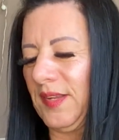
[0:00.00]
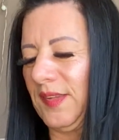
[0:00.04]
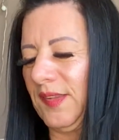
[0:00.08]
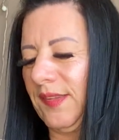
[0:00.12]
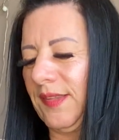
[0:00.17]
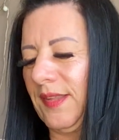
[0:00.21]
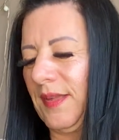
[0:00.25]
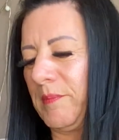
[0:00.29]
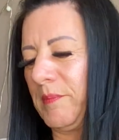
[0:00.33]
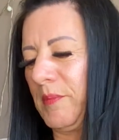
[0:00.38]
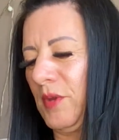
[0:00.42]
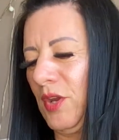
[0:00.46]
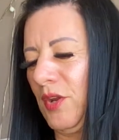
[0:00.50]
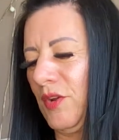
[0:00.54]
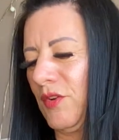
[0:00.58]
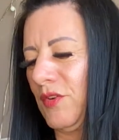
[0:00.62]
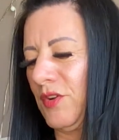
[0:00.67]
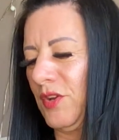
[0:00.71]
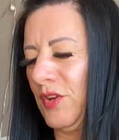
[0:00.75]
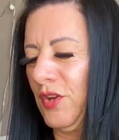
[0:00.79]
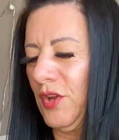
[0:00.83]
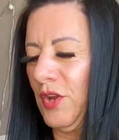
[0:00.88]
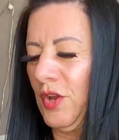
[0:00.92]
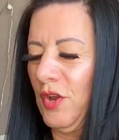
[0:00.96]
Sun, Moon,
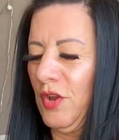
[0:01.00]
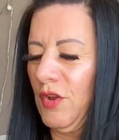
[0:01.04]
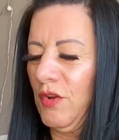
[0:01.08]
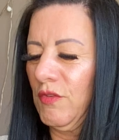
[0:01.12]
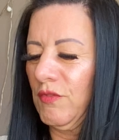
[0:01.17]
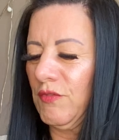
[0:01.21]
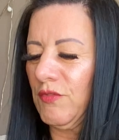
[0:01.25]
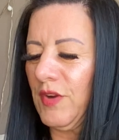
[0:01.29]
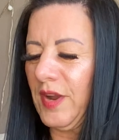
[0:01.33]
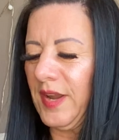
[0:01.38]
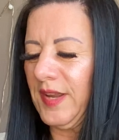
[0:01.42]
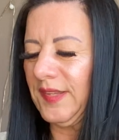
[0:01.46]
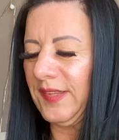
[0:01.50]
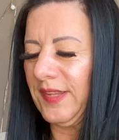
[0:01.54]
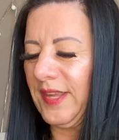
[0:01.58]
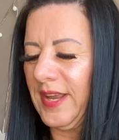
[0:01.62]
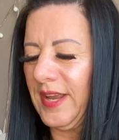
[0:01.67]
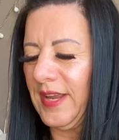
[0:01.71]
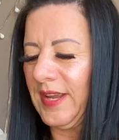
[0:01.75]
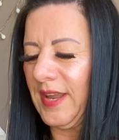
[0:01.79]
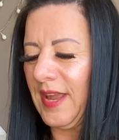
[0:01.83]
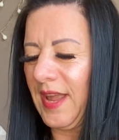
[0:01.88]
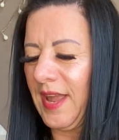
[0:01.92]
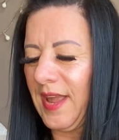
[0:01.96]

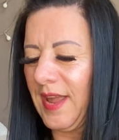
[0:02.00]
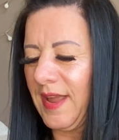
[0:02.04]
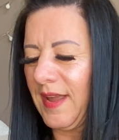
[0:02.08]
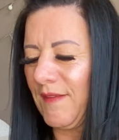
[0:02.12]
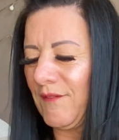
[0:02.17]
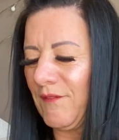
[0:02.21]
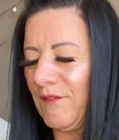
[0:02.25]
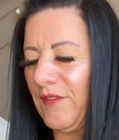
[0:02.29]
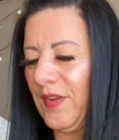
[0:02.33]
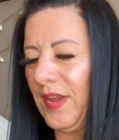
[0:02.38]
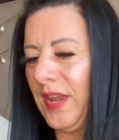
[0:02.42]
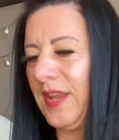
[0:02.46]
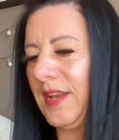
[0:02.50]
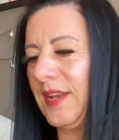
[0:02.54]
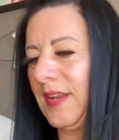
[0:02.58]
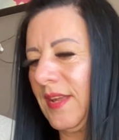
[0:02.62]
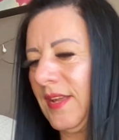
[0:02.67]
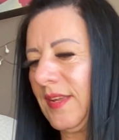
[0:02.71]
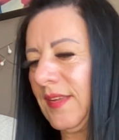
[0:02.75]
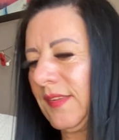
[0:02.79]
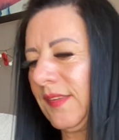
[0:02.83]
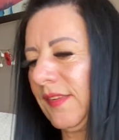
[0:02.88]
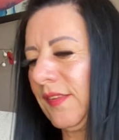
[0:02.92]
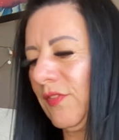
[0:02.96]
Rising and
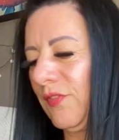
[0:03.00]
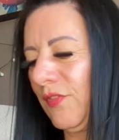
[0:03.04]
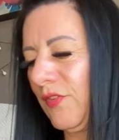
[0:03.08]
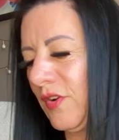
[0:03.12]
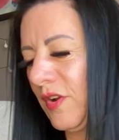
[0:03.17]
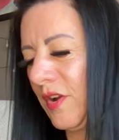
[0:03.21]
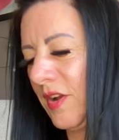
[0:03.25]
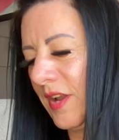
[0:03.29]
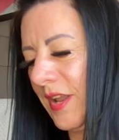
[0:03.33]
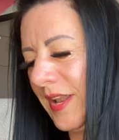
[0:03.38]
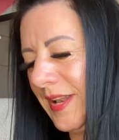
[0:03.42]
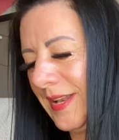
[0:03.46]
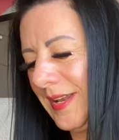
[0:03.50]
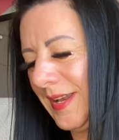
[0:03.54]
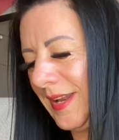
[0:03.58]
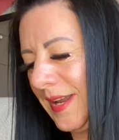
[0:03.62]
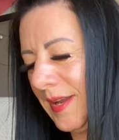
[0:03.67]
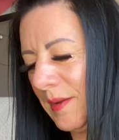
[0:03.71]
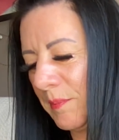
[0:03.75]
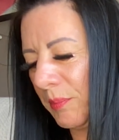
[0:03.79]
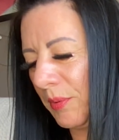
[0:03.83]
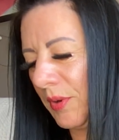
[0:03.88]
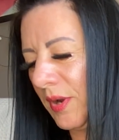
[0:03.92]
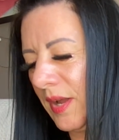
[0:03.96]
Venus for
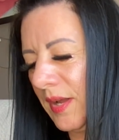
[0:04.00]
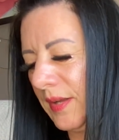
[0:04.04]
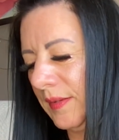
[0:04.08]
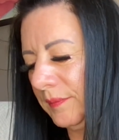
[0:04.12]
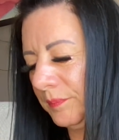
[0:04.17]
Libra.